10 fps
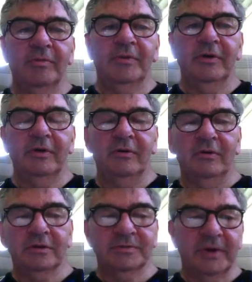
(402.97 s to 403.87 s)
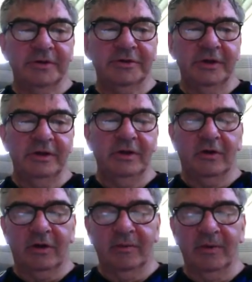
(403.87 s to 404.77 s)
a new spreadsheet
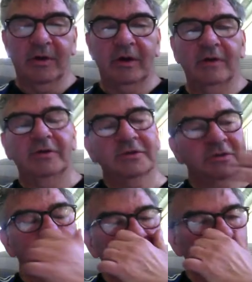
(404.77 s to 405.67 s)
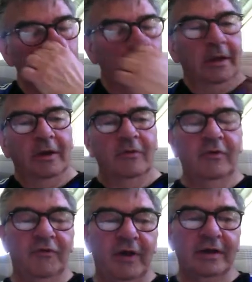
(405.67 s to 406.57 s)
document and just
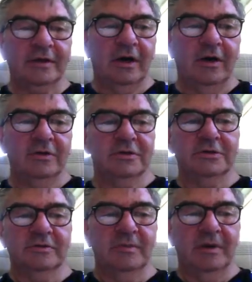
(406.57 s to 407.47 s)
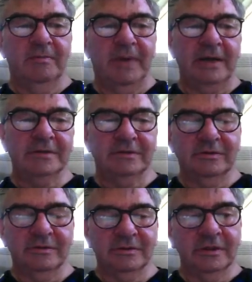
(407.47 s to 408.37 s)
reflect on some
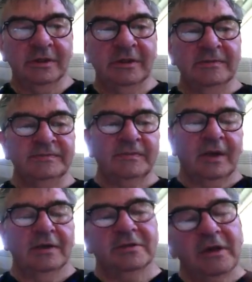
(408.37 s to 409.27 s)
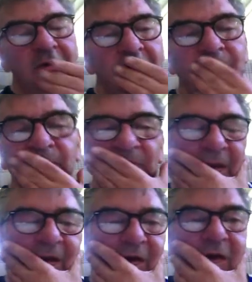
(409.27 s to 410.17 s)
patterns. So
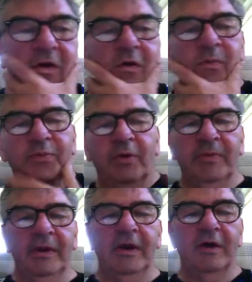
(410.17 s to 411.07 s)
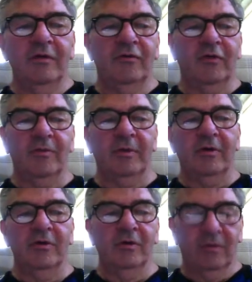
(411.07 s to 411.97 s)
you probably know from
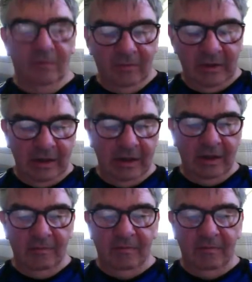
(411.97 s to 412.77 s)
your, I'm